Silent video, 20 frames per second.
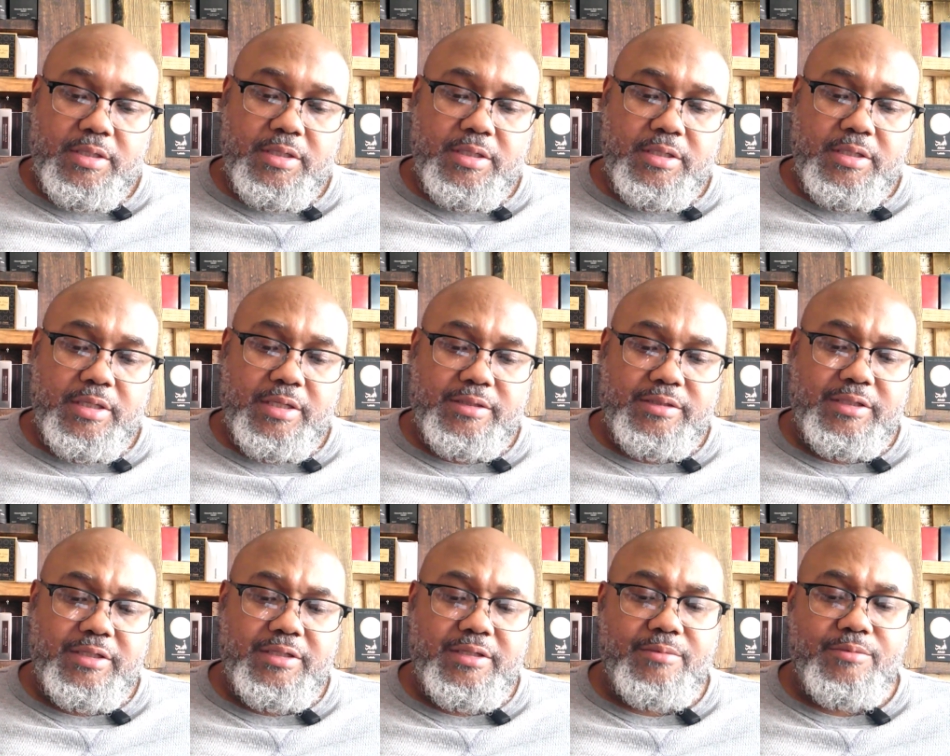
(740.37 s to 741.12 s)
And
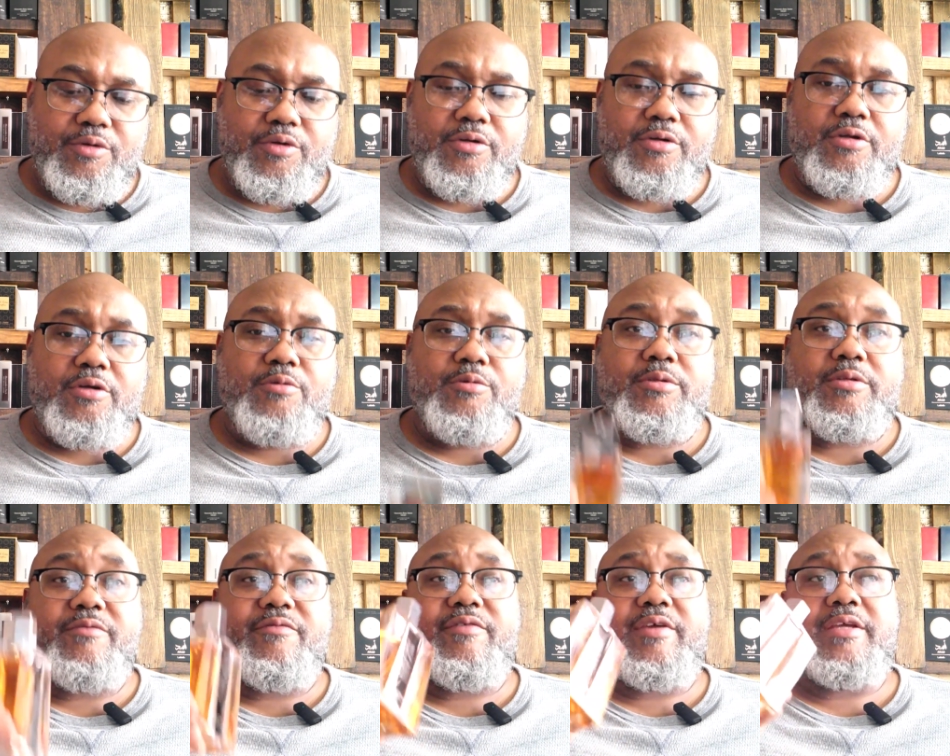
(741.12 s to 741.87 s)
I think I'm going to go
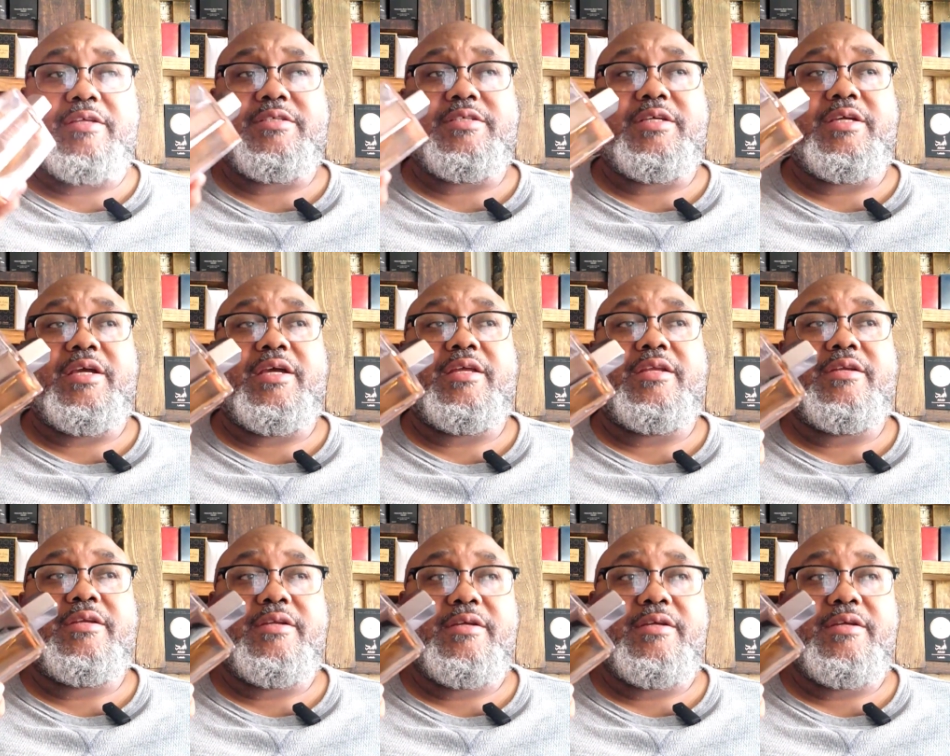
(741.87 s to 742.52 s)
with the fancy guy